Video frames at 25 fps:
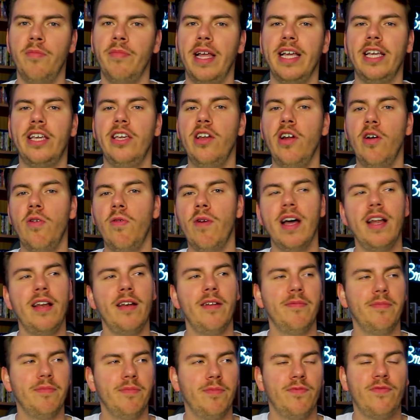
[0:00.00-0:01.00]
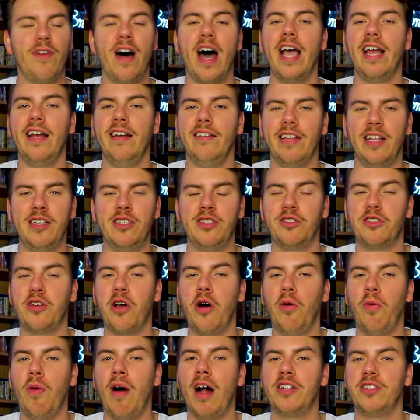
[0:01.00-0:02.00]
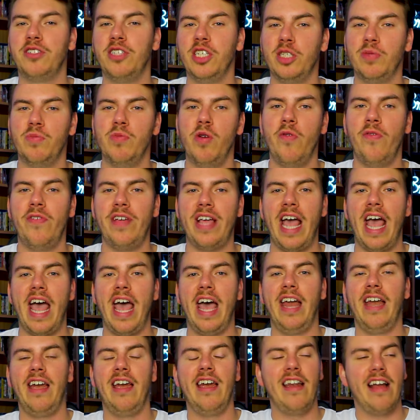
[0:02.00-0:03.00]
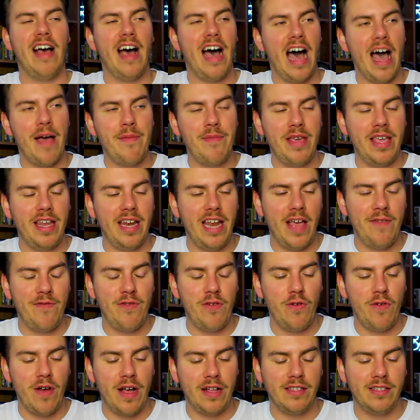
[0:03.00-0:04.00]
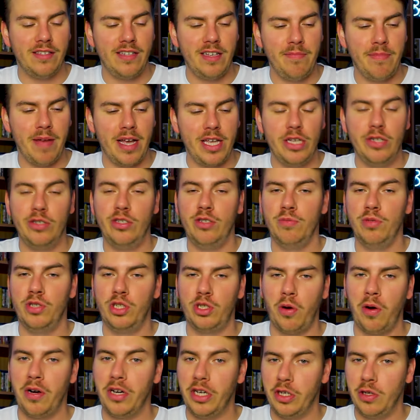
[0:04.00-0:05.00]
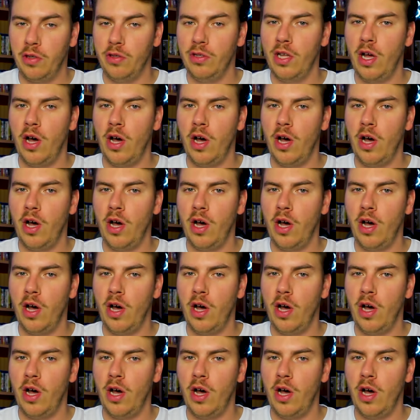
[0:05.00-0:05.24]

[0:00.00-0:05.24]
I'm like, you know what? Fine, let's go watch this movie. And I mean, if you had seen my YouTube short, you'll